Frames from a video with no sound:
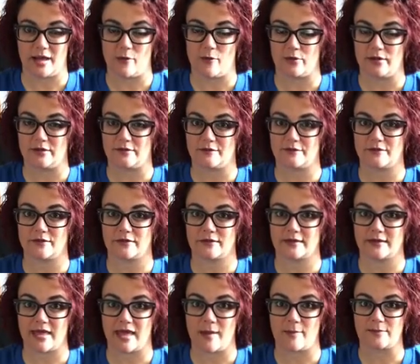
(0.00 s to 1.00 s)
I would have
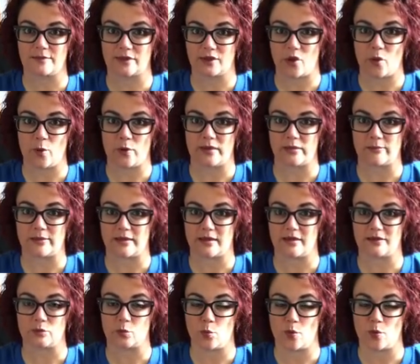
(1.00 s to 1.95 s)
kept going, because